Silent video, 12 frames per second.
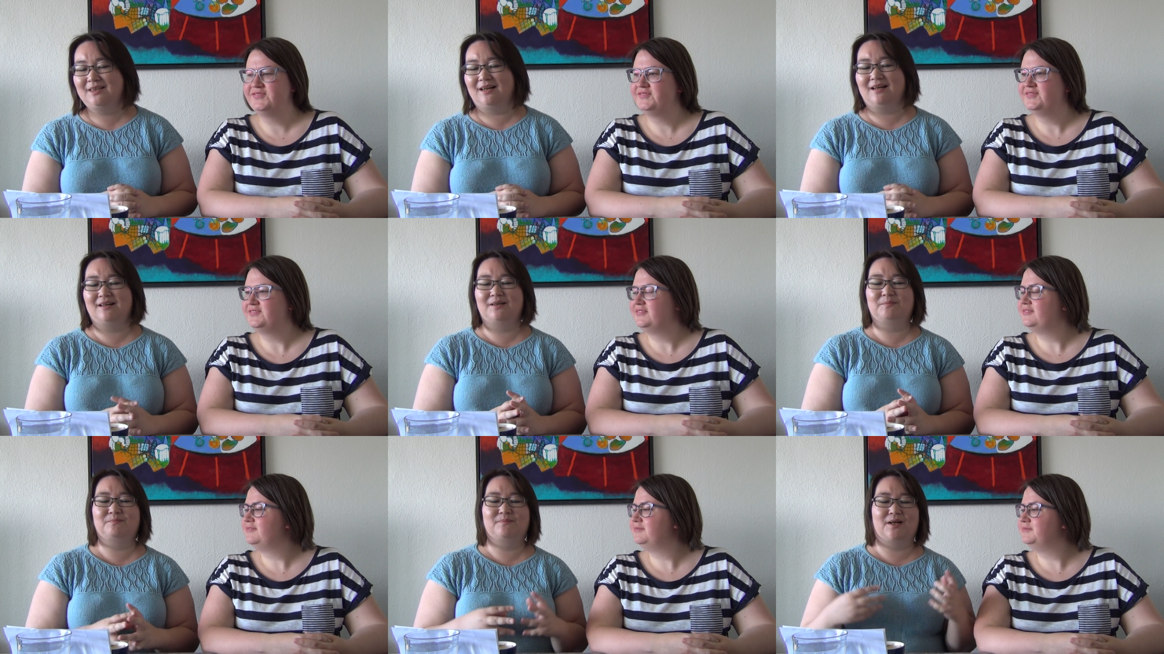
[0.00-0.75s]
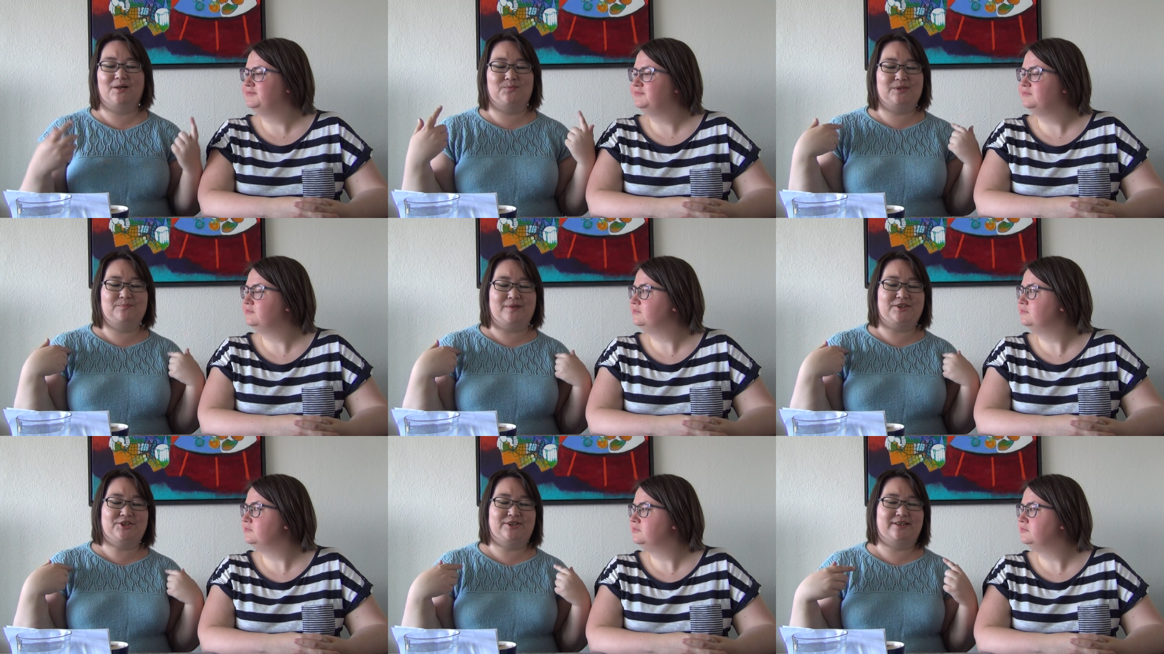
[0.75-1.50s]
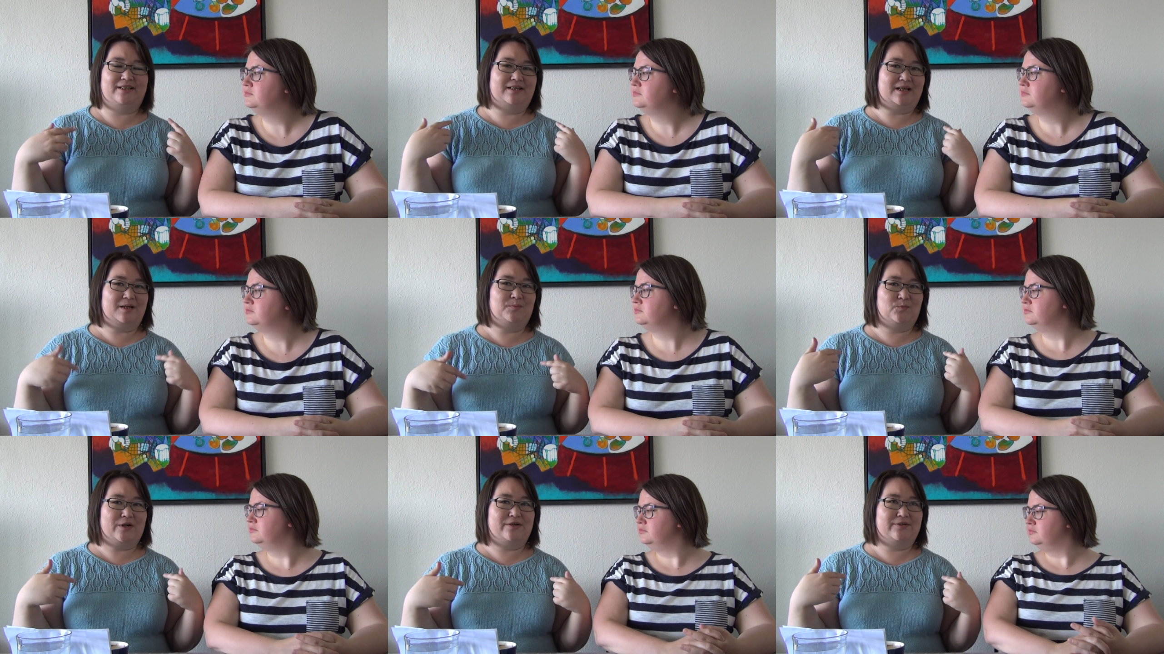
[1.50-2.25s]
Speaker 1: Um, I will mention that I'm
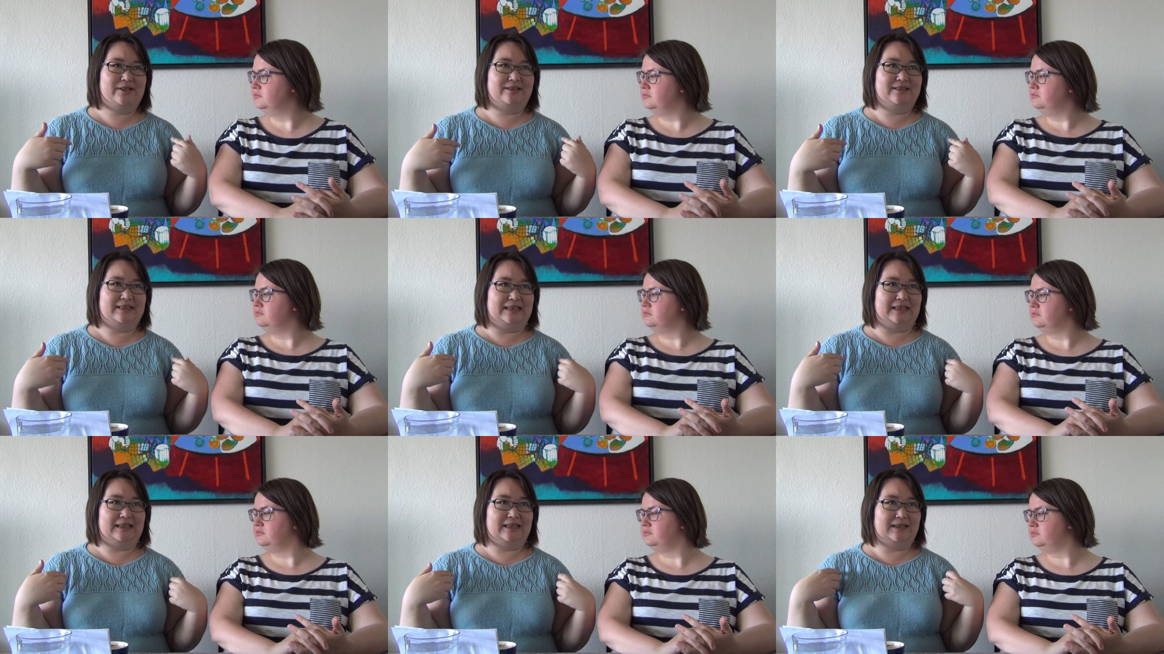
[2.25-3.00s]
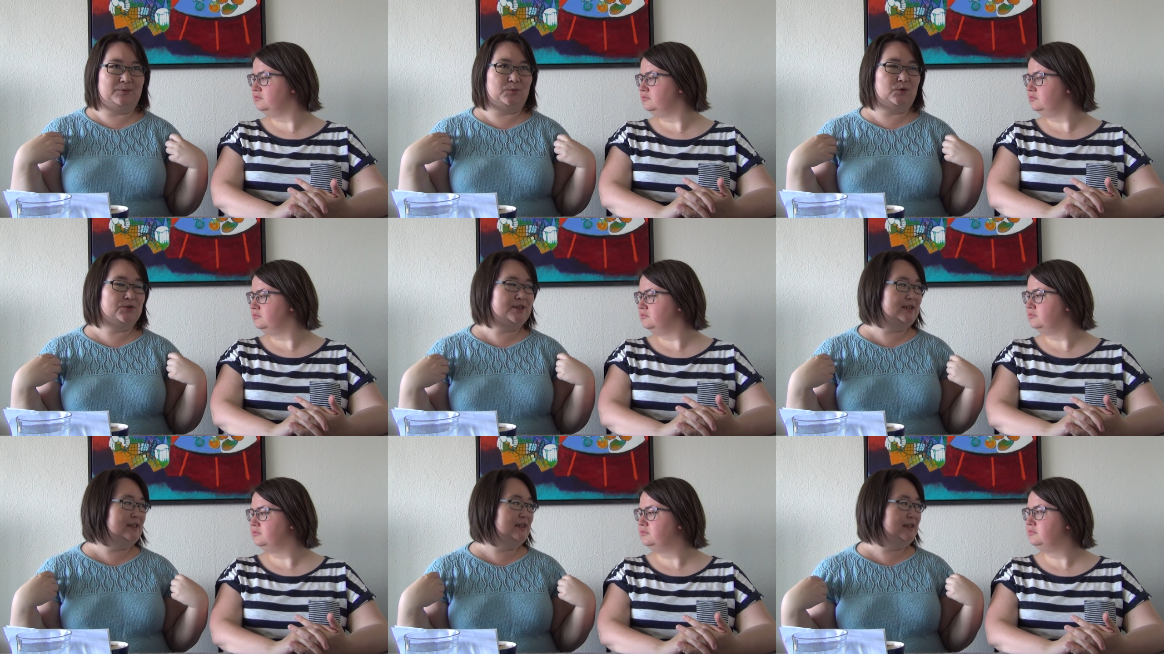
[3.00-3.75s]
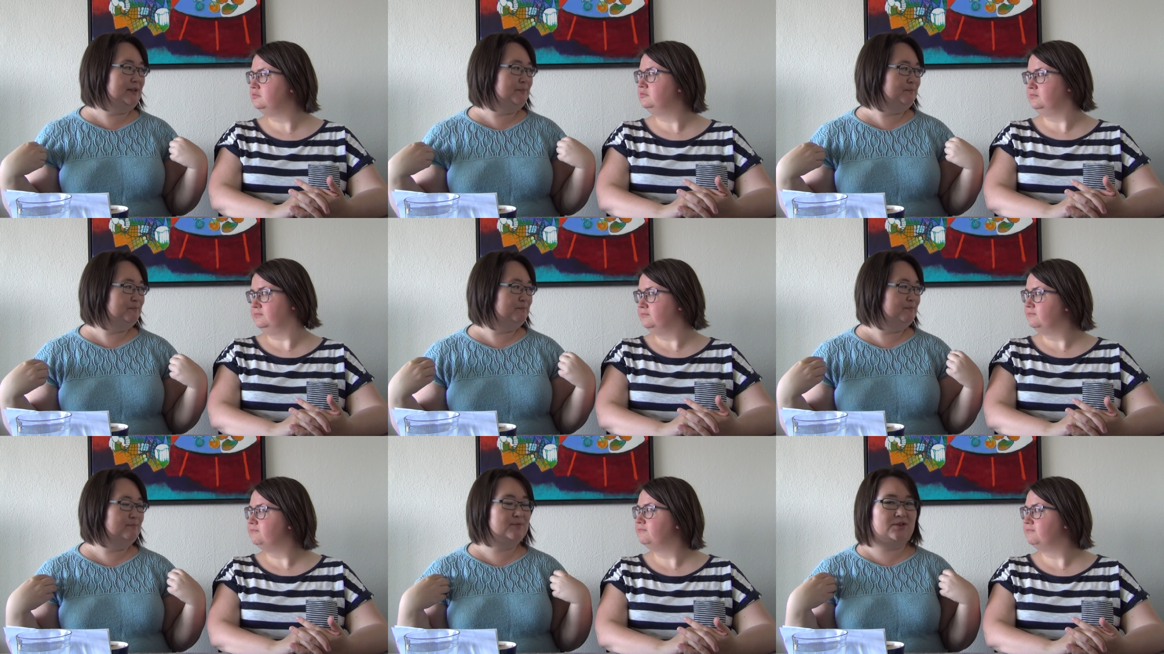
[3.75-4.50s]
wearing the Water Lily
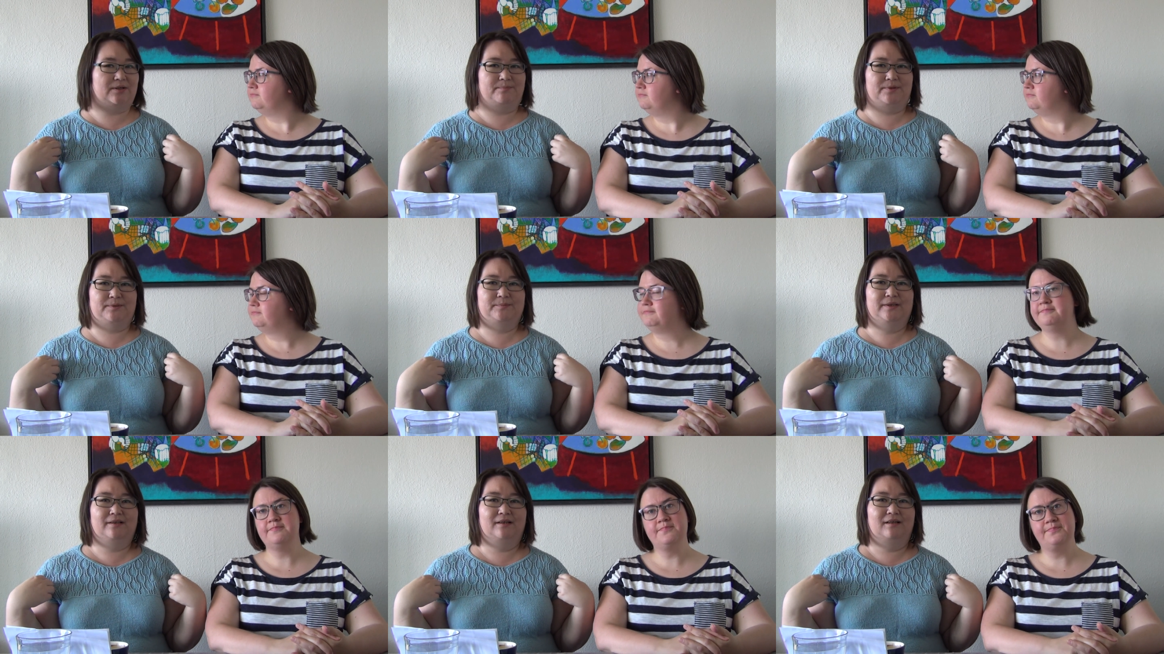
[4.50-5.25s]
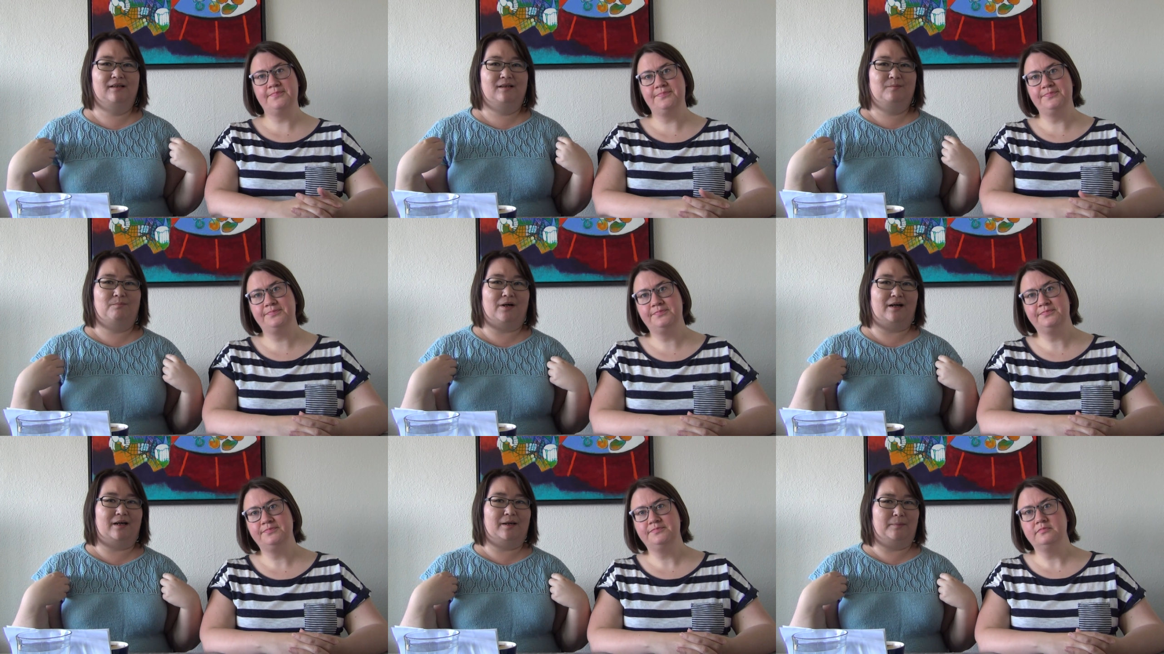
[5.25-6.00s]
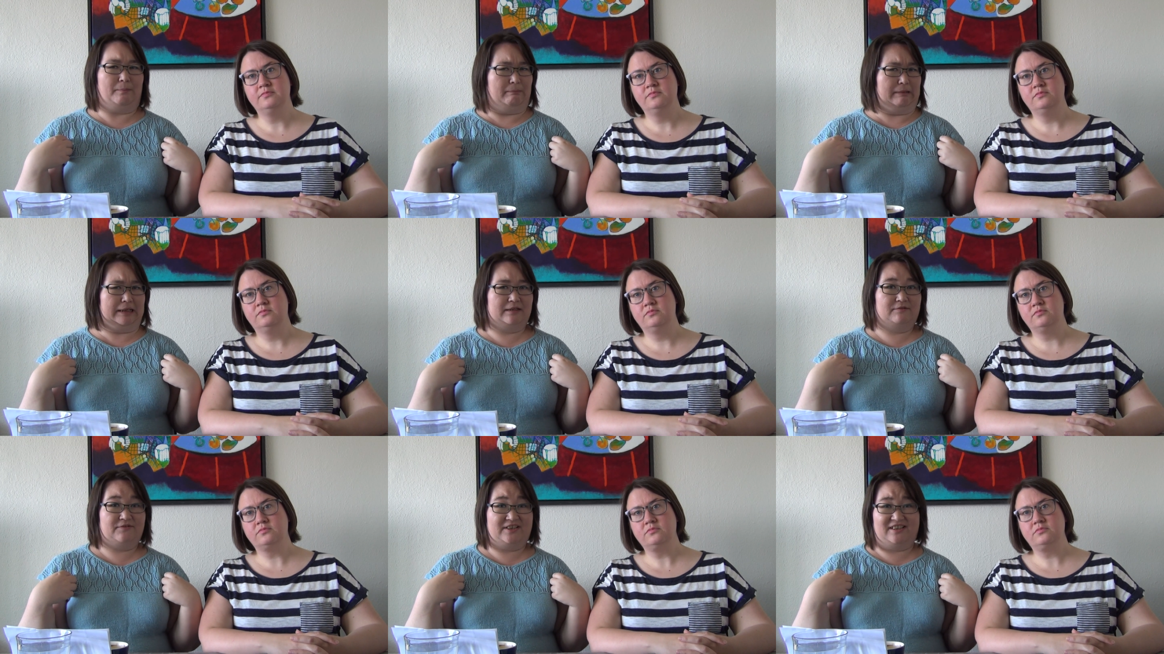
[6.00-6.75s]
top by Meghan
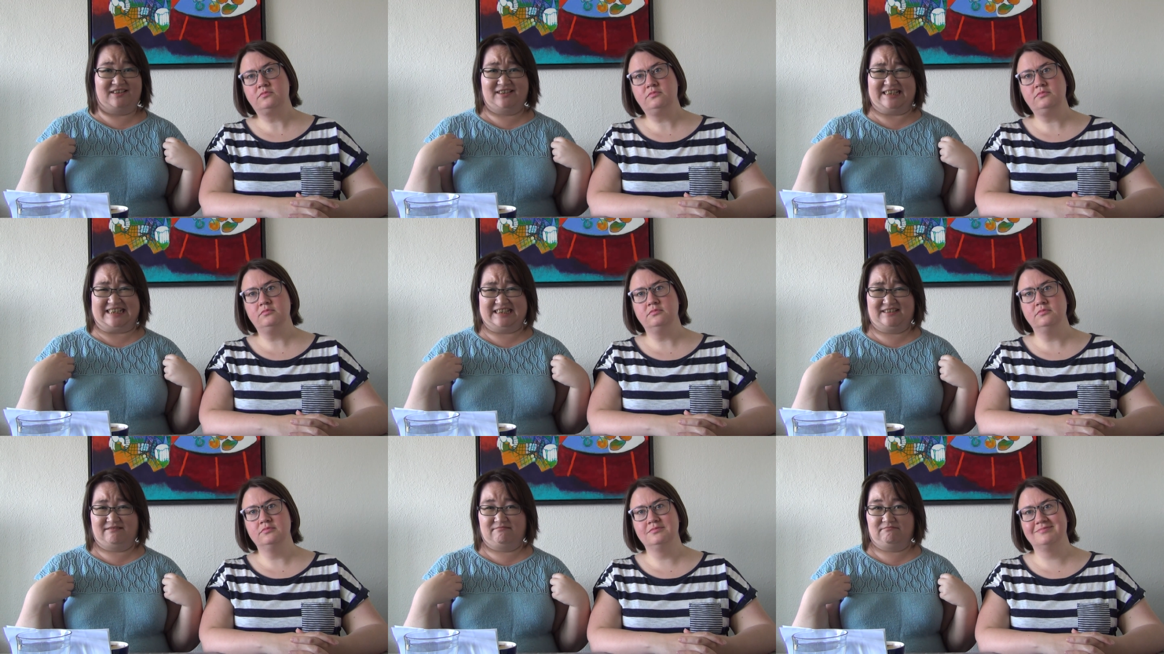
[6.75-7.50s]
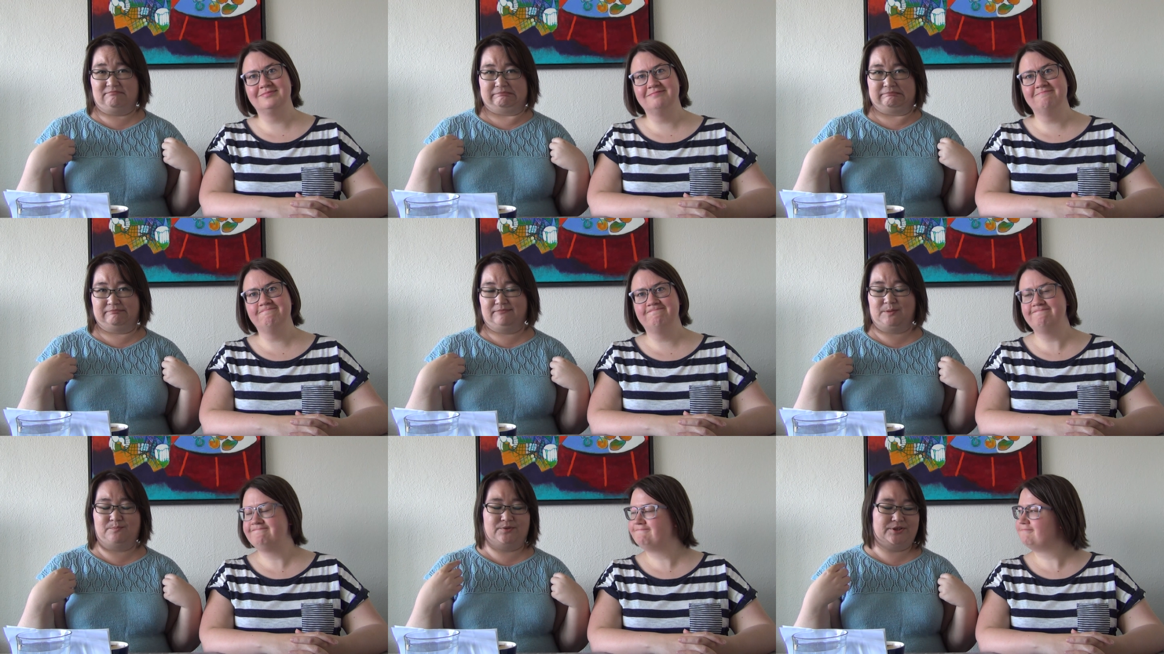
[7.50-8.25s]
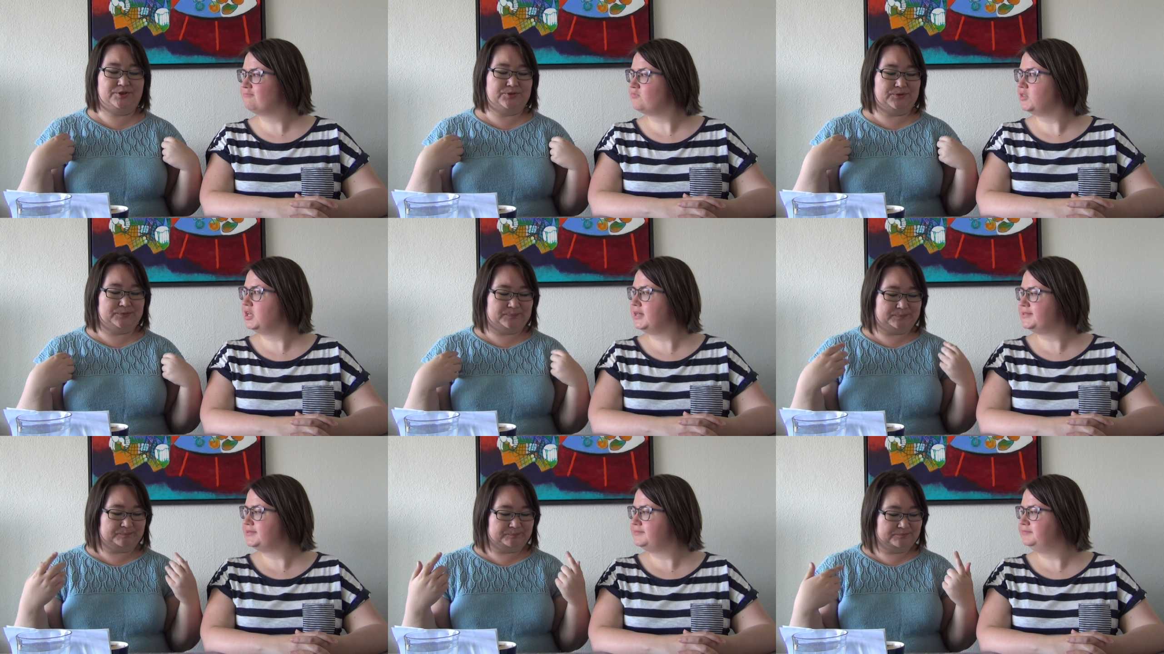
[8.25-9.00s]
Fernandes, I'm pretty sure.
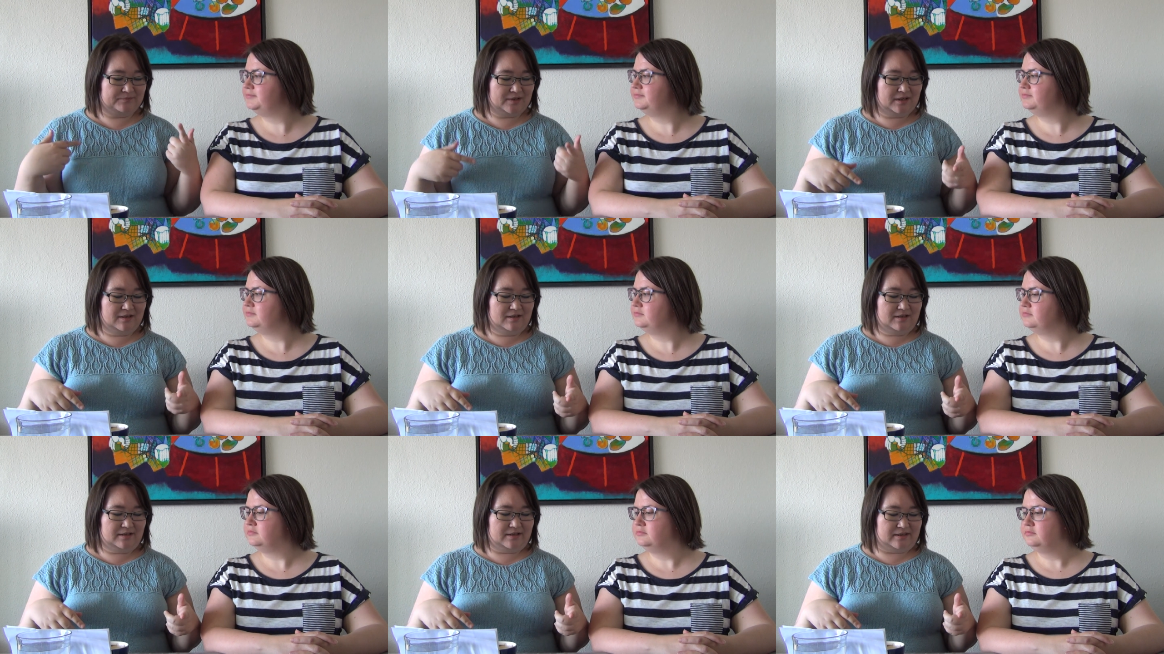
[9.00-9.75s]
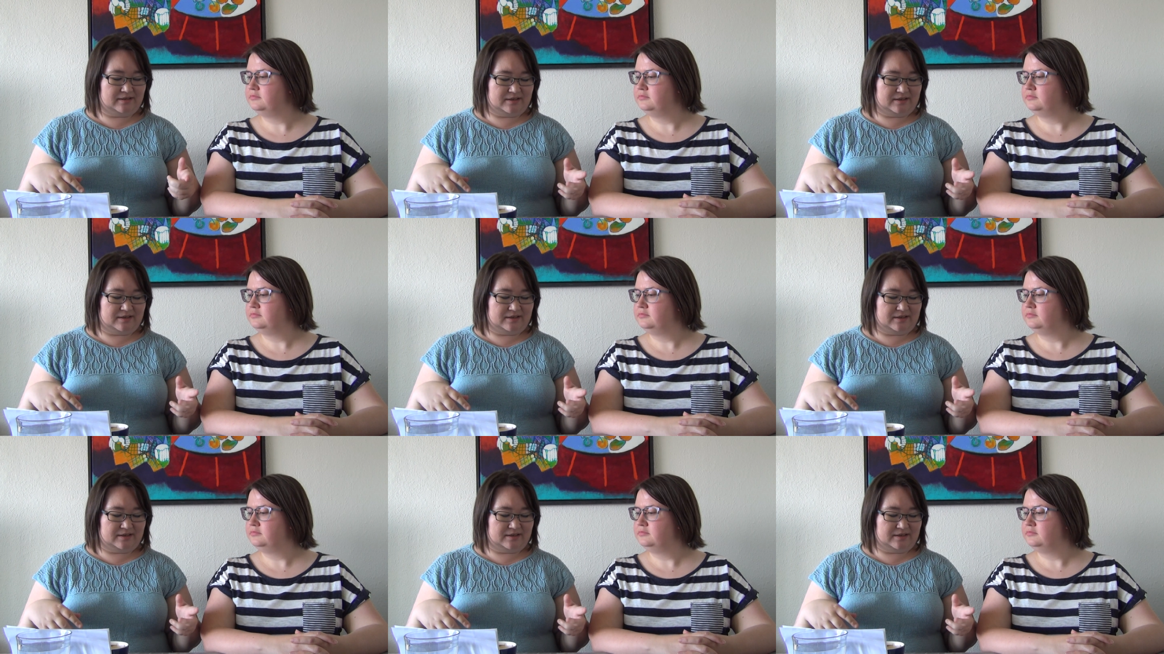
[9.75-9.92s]
Yes. And